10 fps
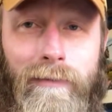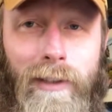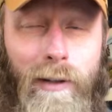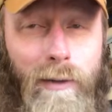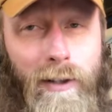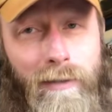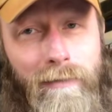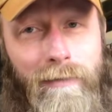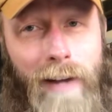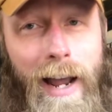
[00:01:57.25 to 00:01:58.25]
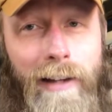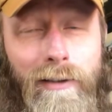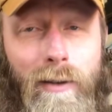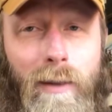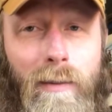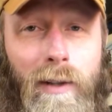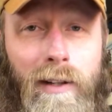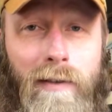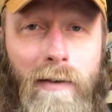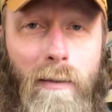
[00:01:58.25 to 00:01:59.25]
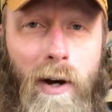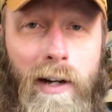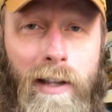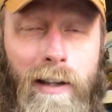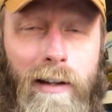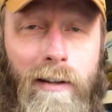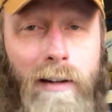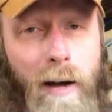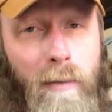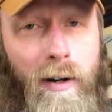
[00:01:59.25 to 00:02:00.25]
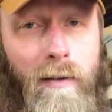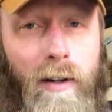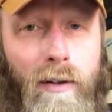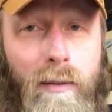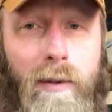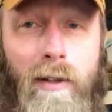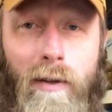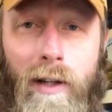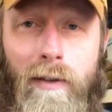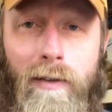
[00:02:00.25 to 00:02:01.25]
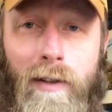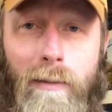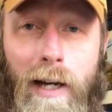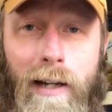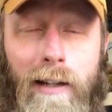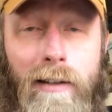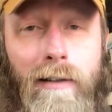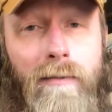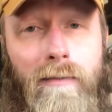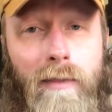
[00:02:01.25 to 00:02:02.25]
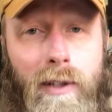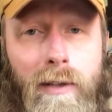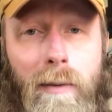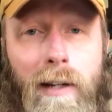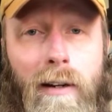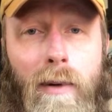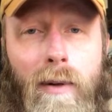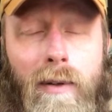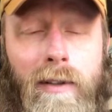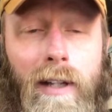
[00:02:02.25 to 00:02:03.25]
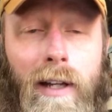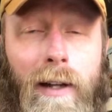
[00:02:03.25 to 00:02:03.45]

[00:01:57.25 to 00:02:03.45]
I think we just ask new people that have never bought anything or not part of our group and don't give us feedback and participate polls.